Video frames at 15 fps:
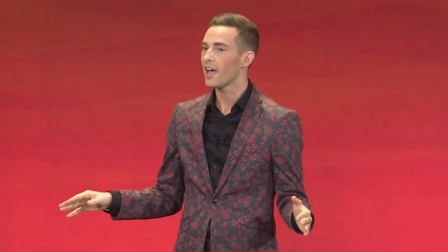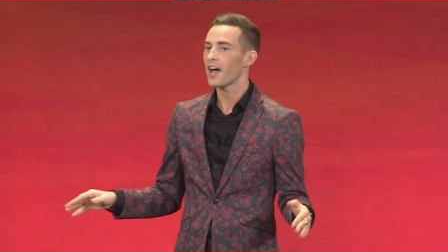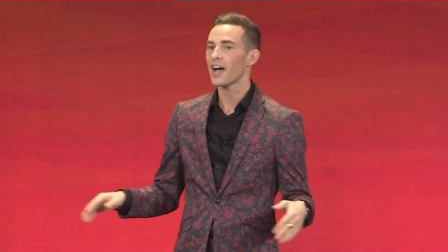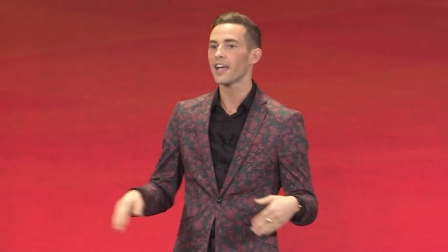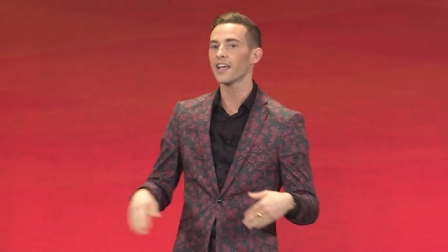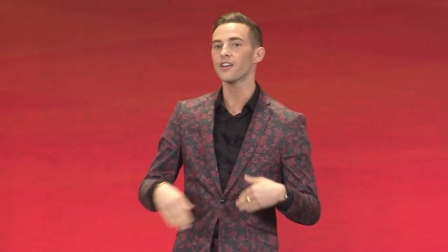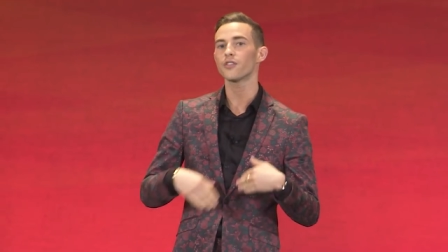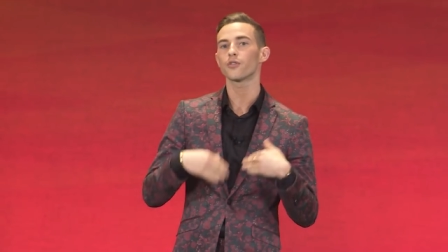I
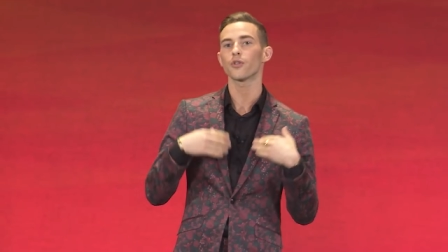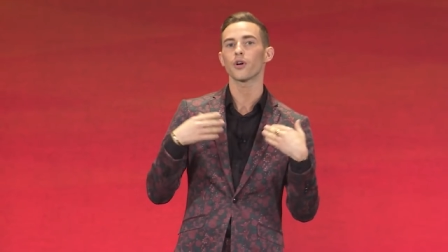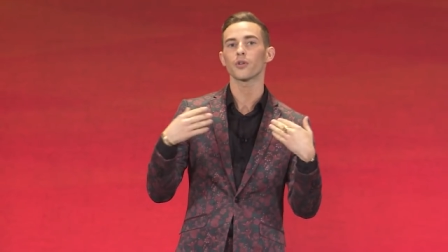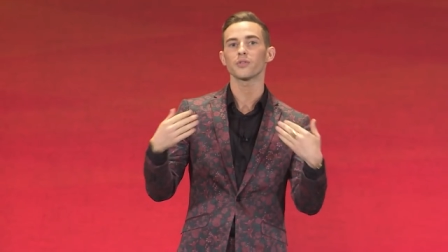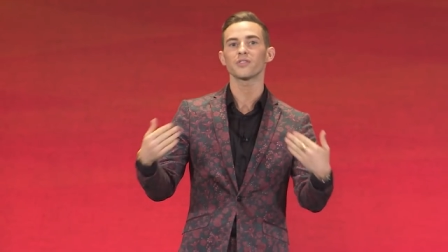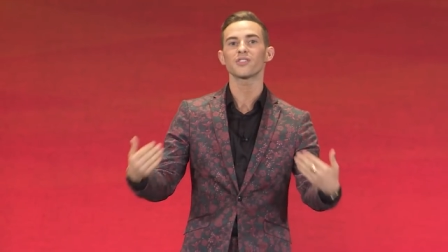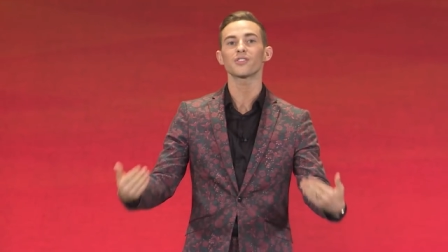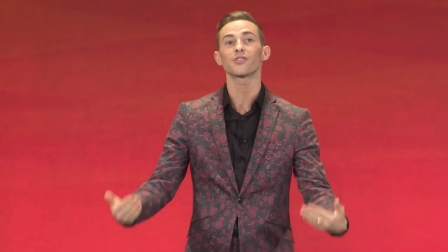had
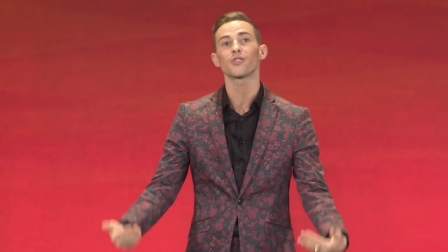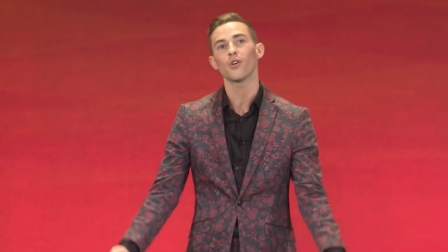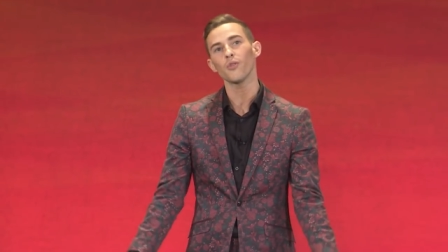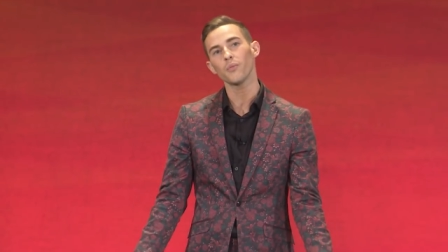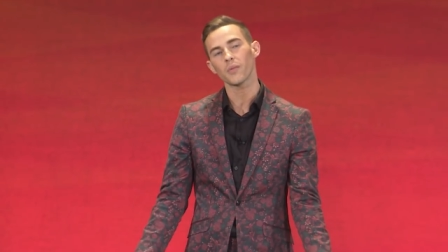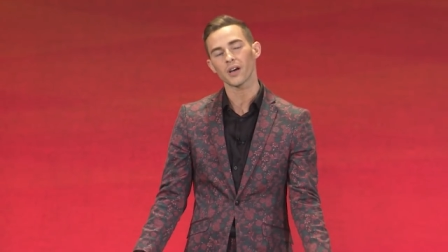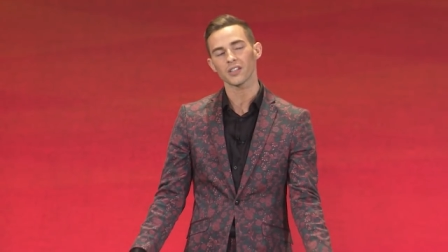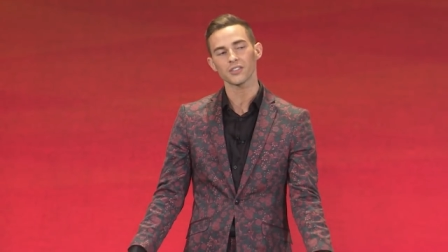grown so
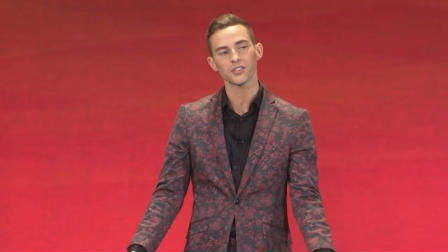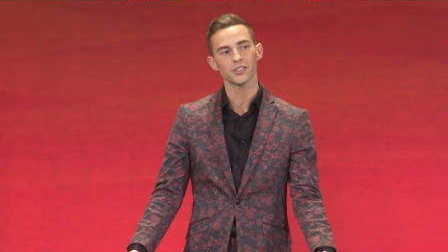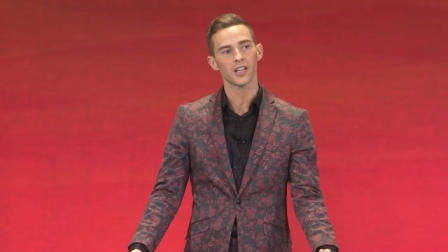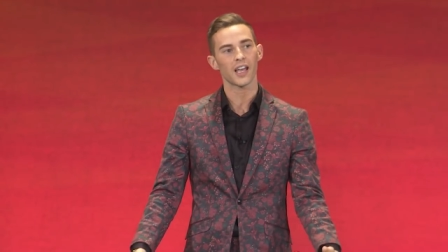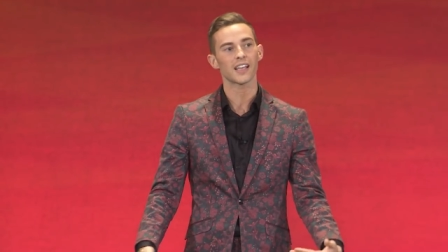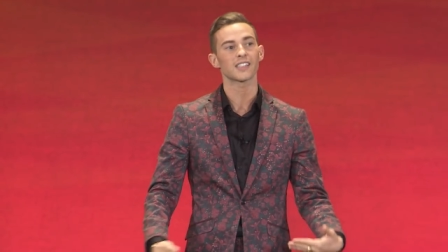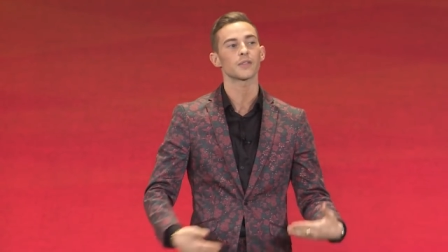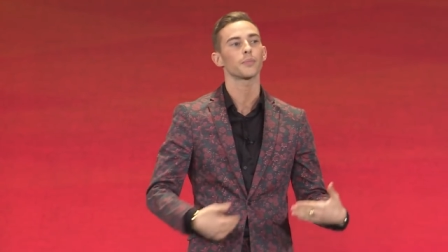much
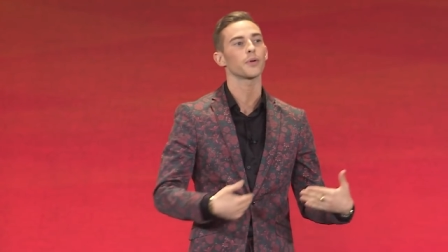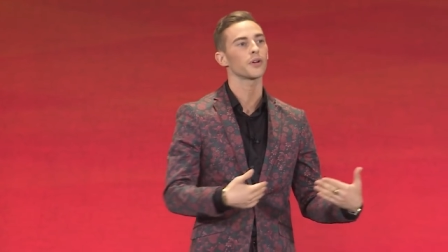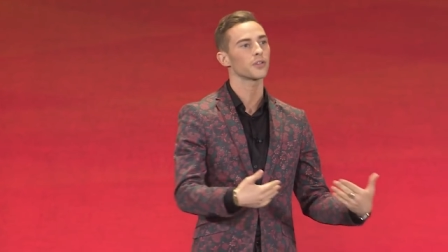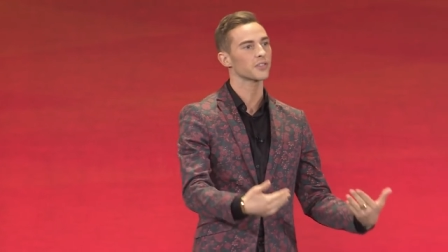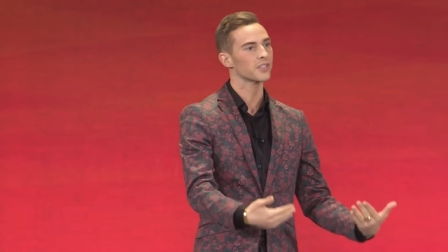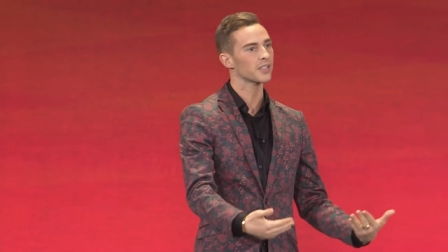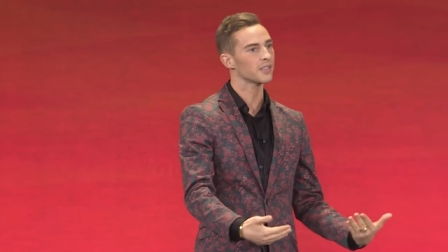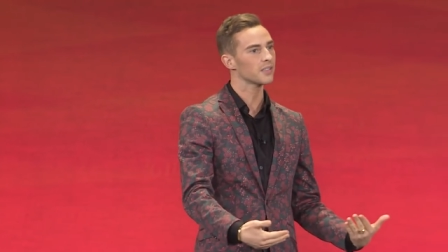as a
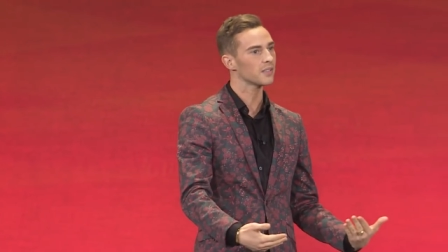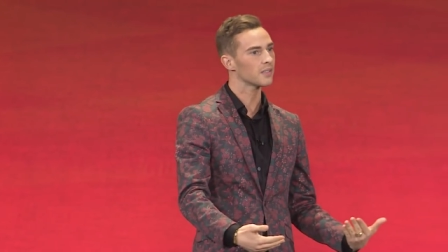person,